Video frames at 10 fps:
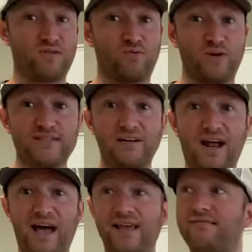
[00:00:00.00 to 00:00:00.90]
Reason
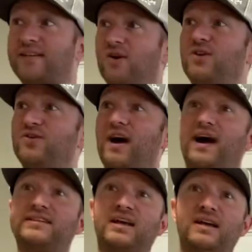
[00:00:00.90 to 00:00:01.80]
I tell you
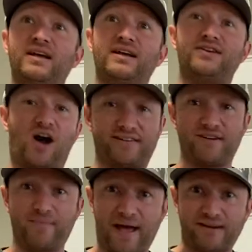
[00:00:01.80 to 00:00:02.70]
guys not
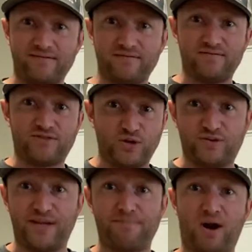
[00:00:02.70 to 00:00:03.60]
to bet 2
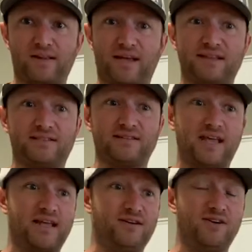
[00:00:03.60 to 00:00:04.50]
team parlays
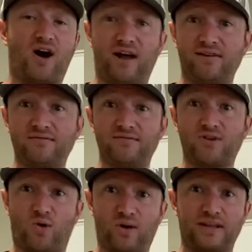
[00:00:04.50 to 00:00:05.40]
in
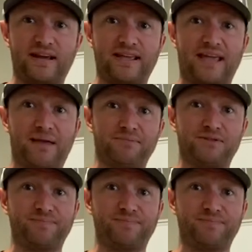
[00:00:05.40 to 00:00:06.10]
non-correlating games